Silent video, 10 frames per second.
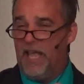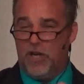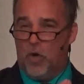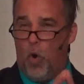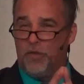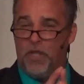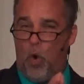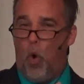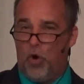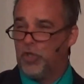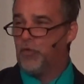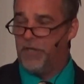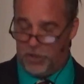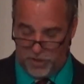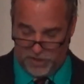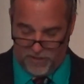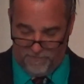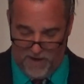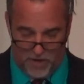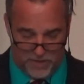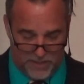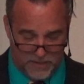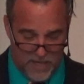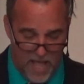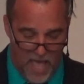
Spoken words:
ignored the oral traditions of the Pharisees.